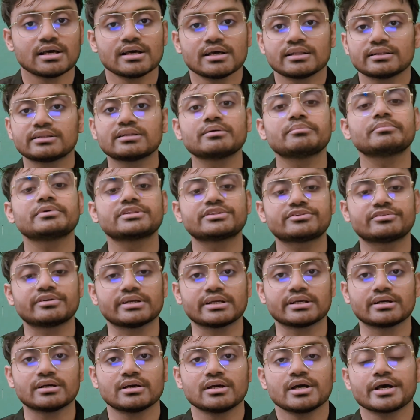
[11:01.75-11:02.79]
Number 3.
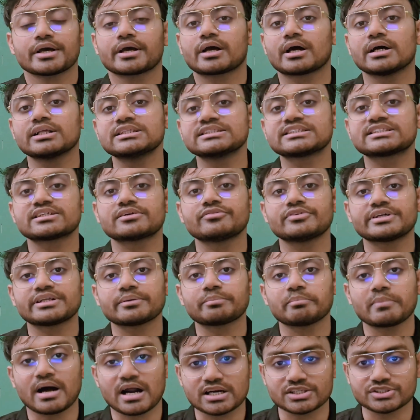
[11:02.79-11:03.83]
Conservative
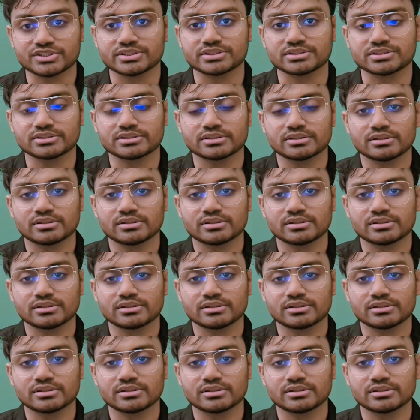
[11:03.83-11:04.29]
margins.